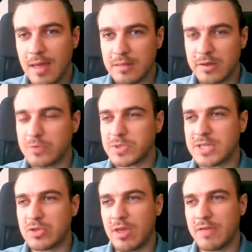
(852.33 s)
Other
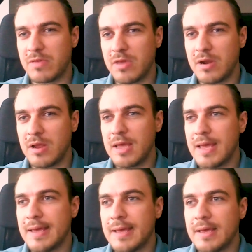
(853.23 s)
options that we have here
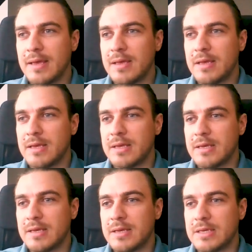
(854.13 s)

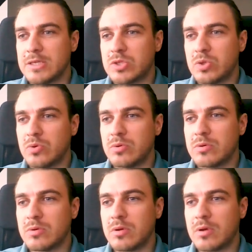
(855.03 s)
is
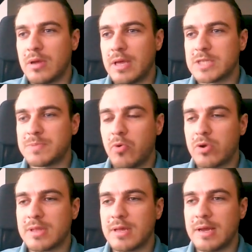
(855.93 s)
to
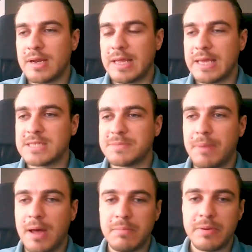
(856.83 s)
export an
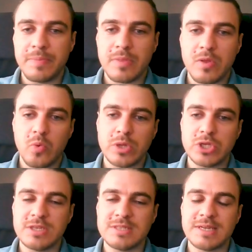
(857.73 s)
XPub,
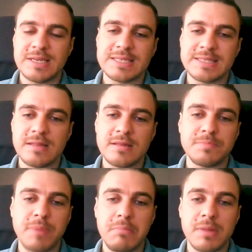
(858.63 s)
which is an
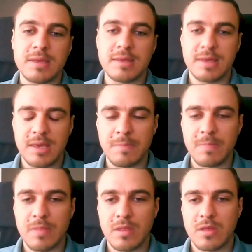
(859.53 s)
extended public key
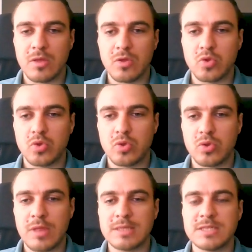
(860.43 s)

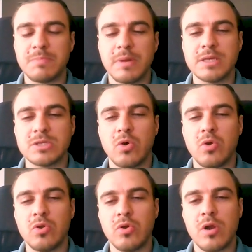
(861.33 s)
that displays
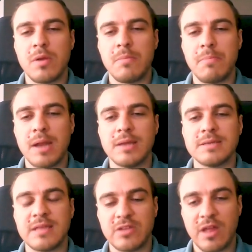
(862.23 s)
all your
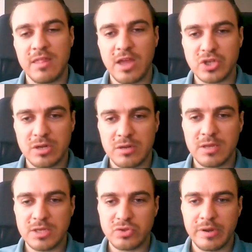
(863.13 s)
balance and transaction
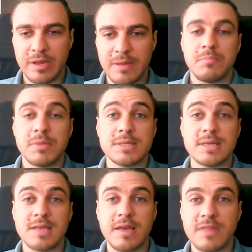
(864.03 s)
history, but it
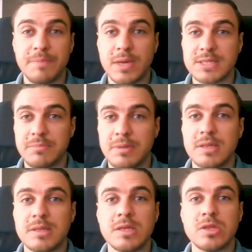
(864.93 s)
doesn't have the
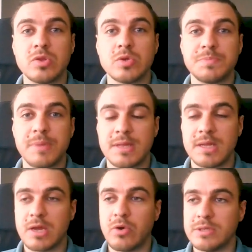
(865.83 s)
possibility to spend
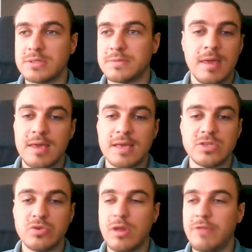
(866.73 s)
any coins. In
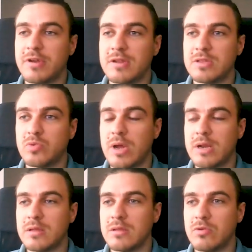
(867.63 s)
case you ever need
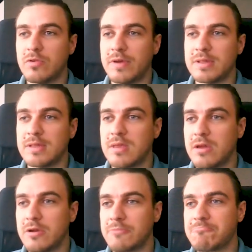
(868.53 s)
one, you'll find it
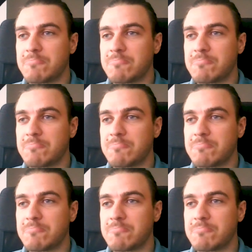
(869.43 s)
here.